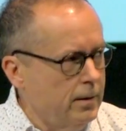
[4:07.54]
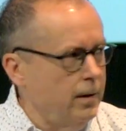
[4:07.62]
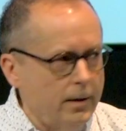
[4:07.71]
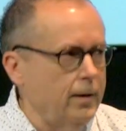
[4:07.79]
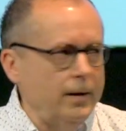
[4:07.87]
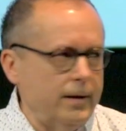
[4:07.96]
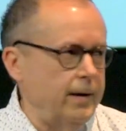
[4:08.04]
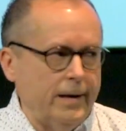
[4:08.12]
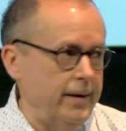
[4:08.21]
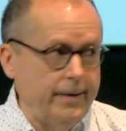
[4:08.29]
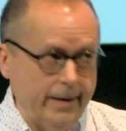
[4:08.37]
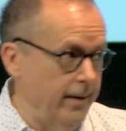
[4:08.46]
I
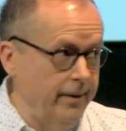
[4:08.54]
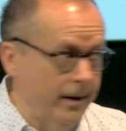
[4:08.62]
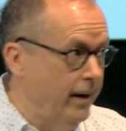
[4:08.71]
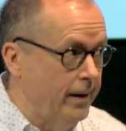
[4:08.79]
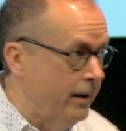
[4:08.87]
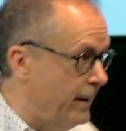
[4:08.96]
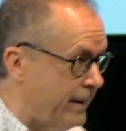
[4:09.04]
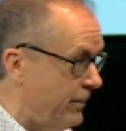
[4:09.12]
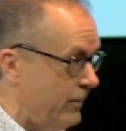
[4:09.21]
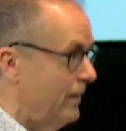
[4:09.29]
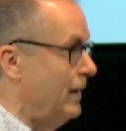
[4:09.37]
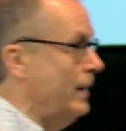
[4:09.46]
got it down now. I
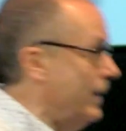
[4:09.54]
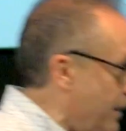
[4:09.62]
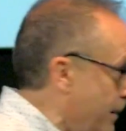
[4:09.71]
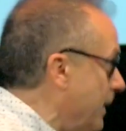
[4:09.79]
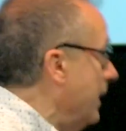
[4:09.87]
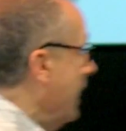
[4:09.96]
can really enter in.